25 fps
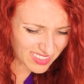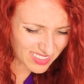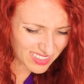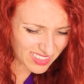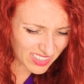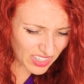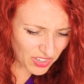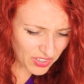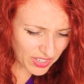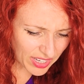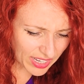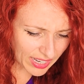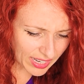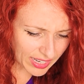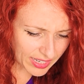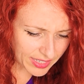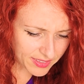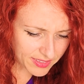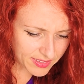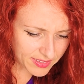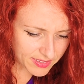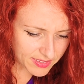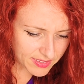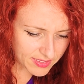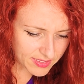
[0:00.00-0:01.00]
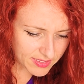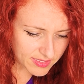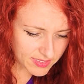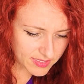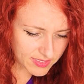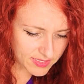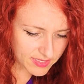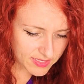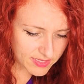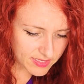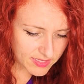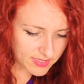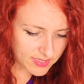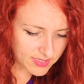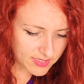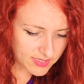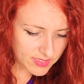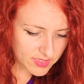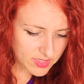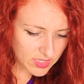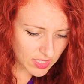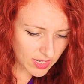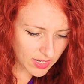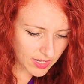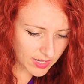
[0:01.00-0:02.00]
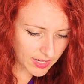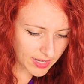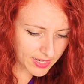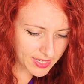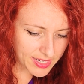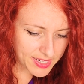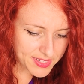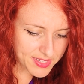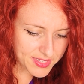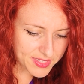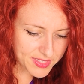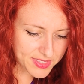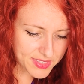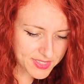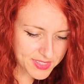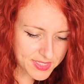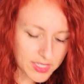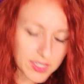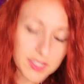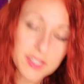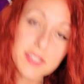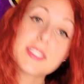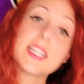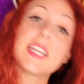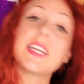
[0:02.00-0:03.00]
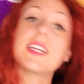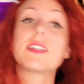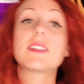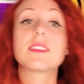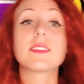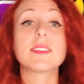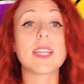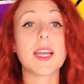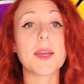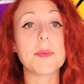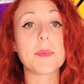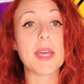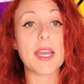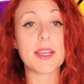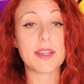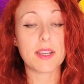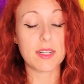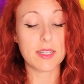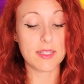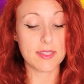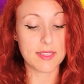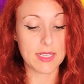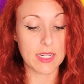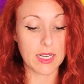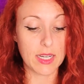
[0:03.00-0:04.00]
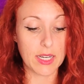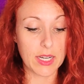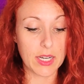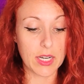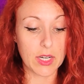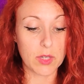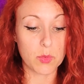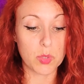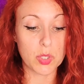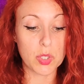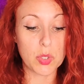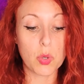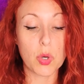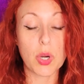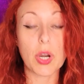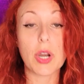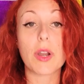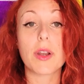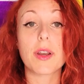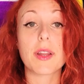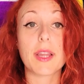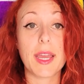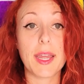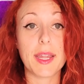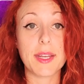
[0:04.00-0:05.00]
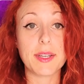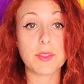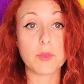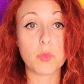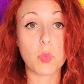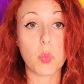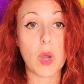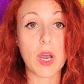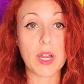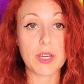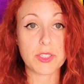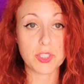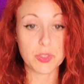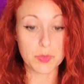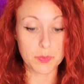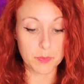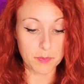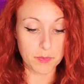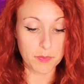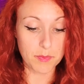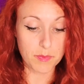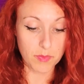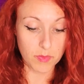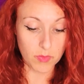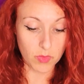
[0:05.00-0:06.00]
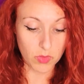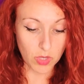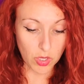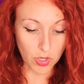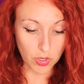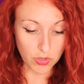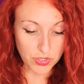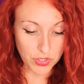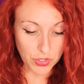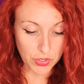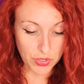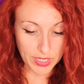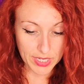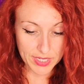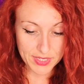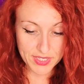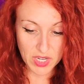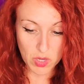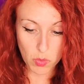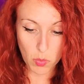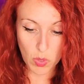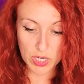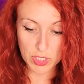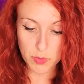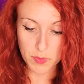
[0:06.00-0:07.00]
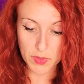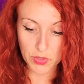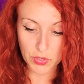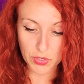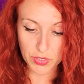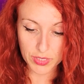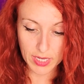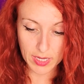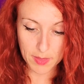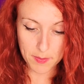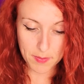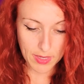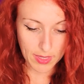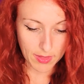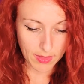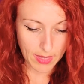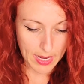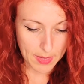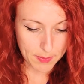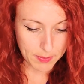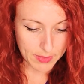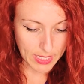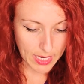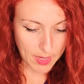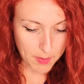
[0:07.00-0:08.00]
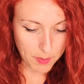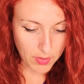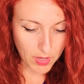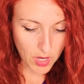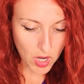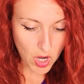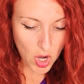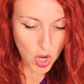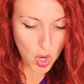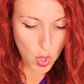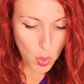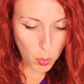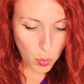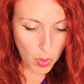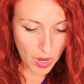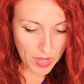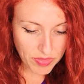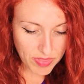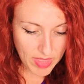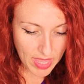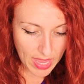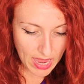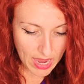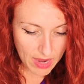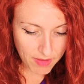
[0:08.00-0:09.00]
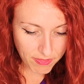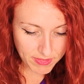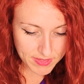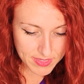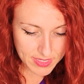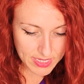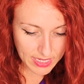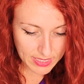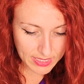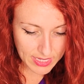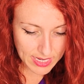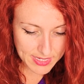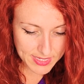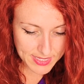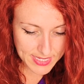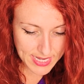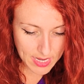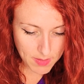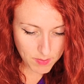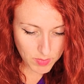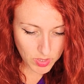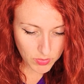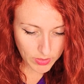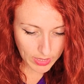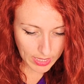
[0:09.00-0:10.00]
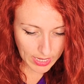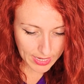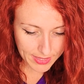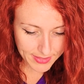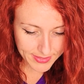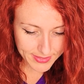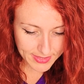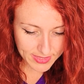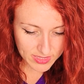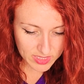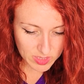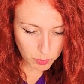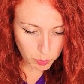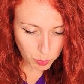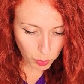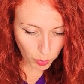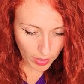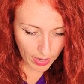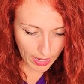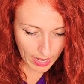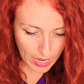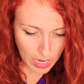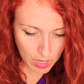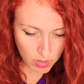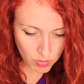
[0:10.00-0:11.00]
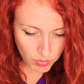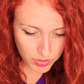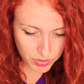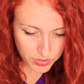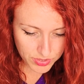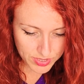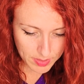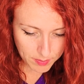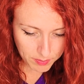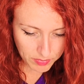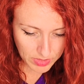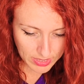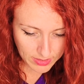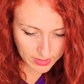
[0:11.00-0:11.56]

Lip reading: Okay. Sorry, I guess this isn't going to take... I'm not going to sit here and record and watch, so you guys can watch me look at my laptop. What the F is that guy's name, you guys? Is it Brown or something